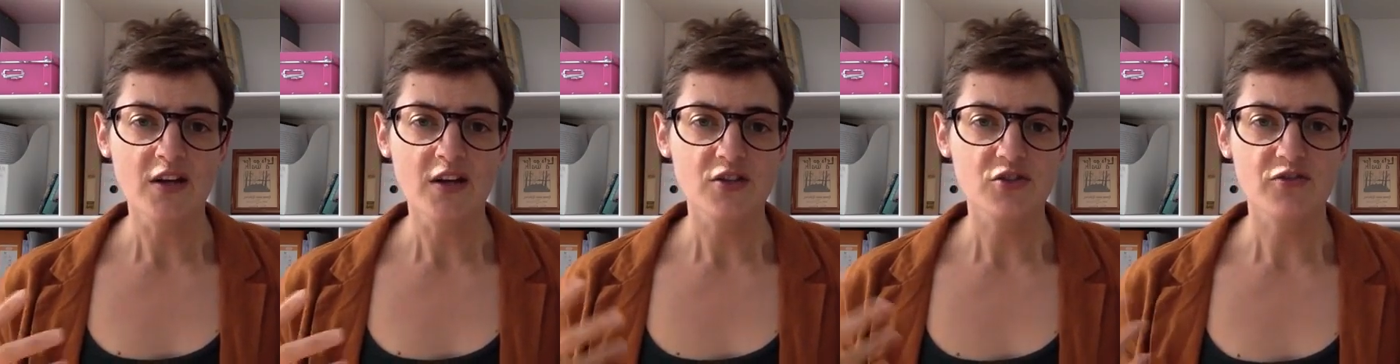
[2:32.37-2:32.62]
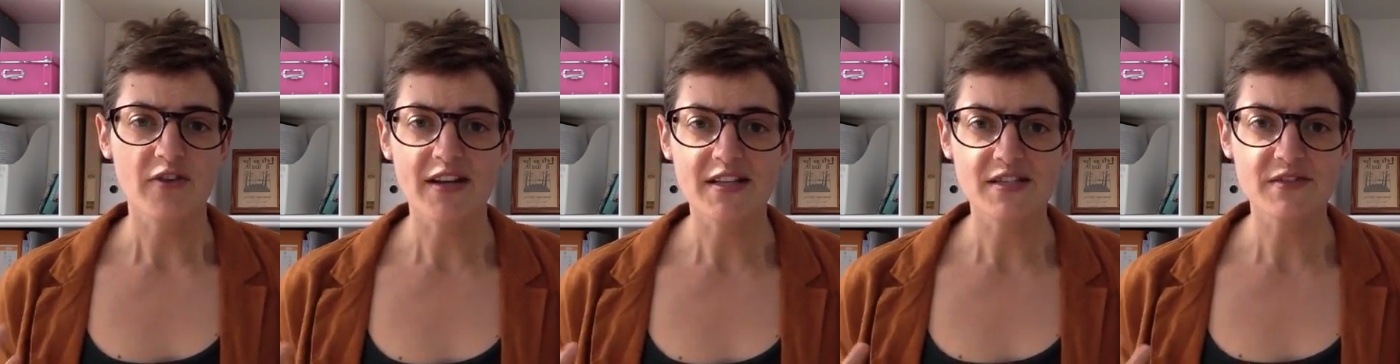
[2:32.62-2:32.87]

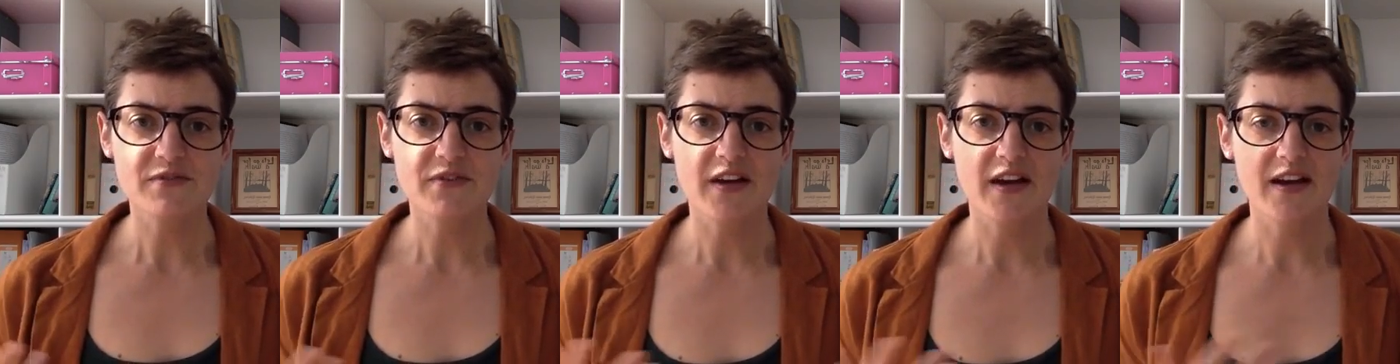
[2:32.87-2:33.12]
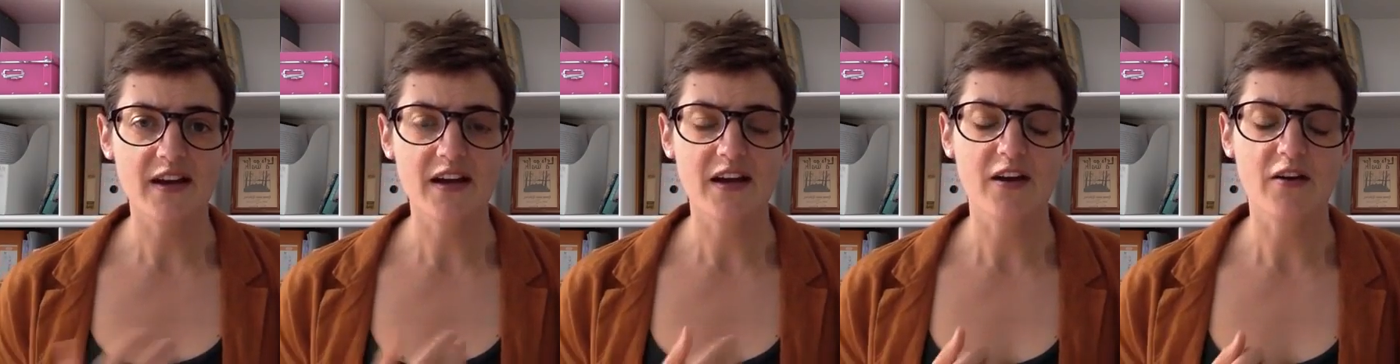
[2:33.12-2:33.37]

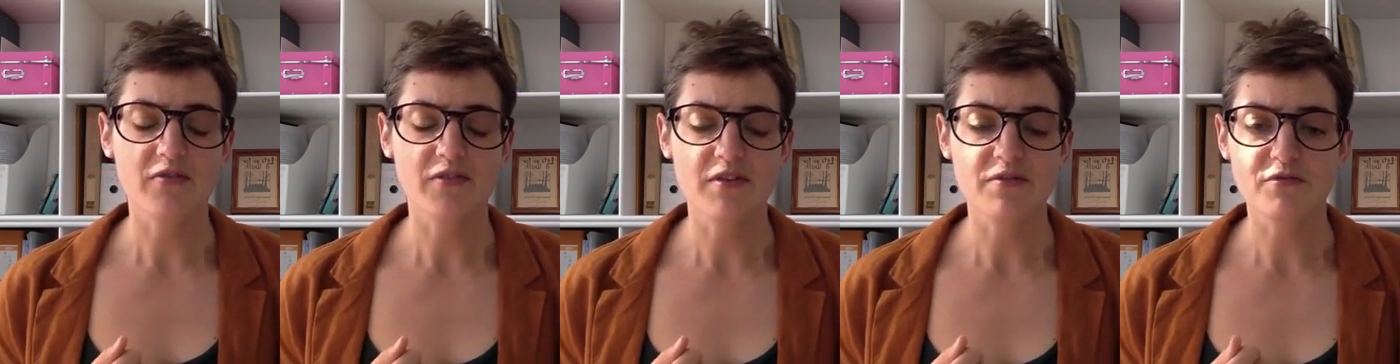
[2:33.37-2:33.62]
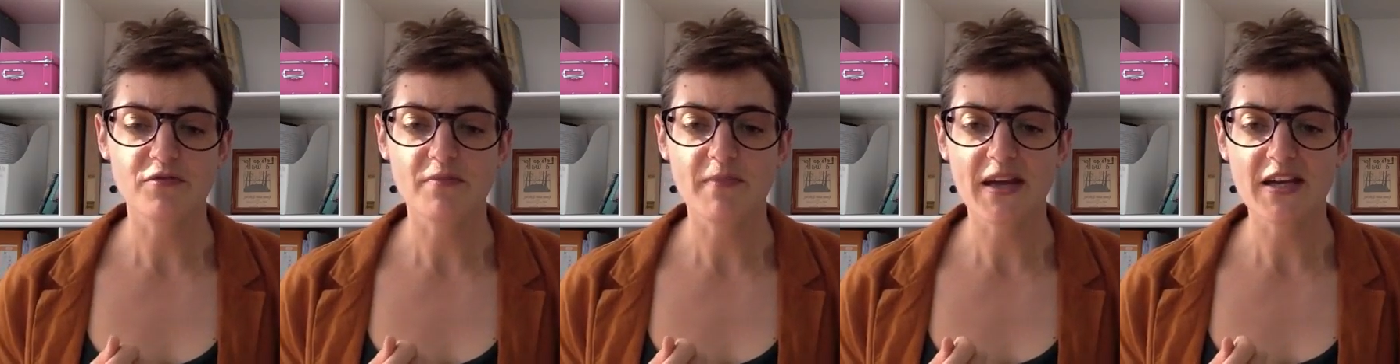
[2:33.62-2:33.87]
transfer of
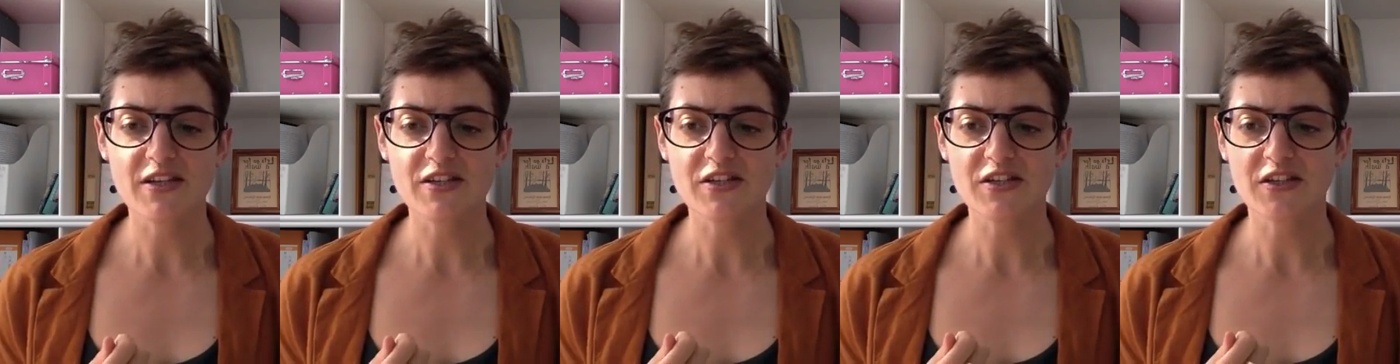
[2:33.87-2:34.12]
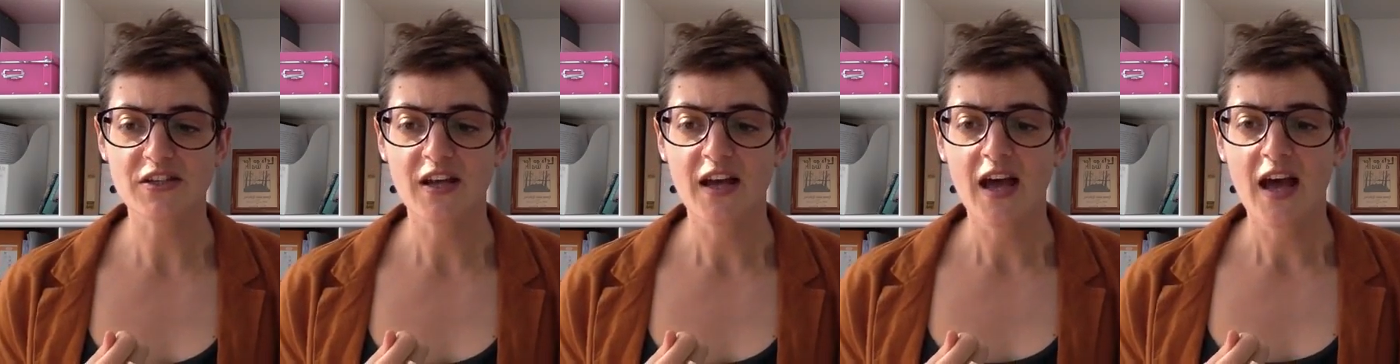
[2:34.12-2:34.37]

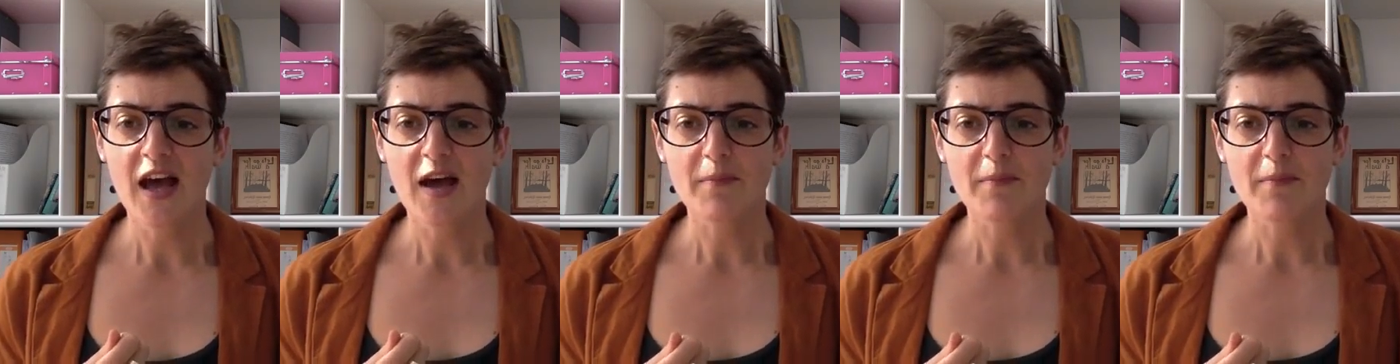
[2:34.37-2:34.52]
information,